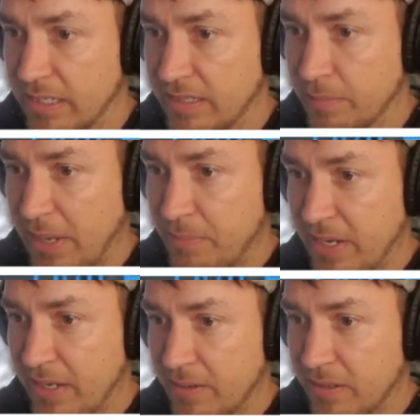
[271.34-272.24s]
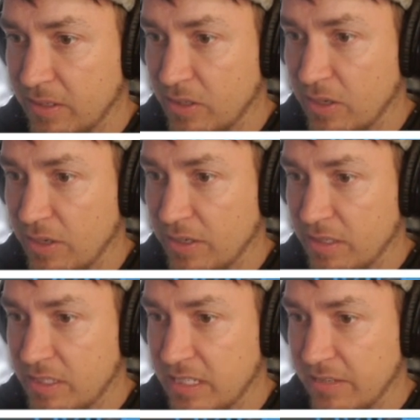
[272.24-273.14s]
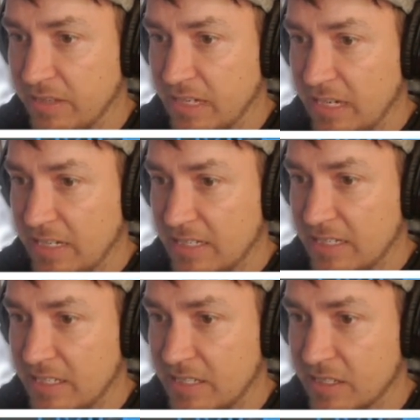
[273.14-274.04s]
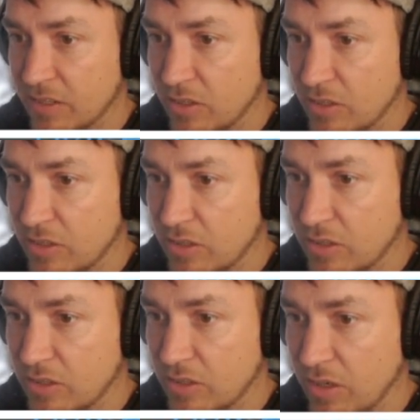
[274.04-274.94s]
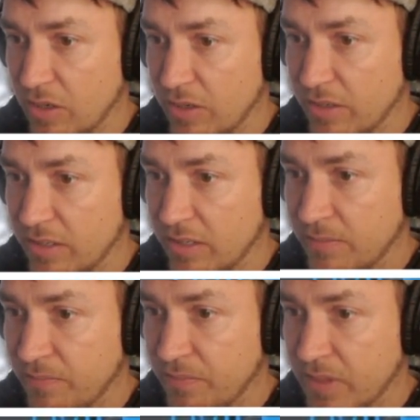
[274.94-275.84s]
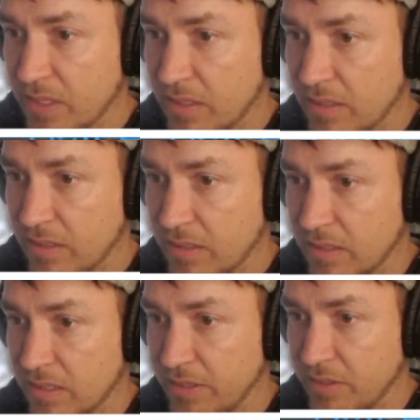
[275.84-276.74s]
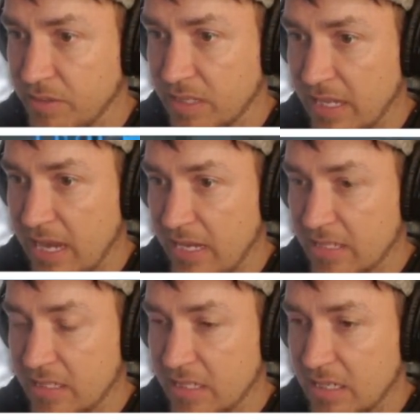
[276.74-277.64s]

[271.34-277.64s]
Delete the backpack. Gone. Delete the glasses. Gone. Can't use that.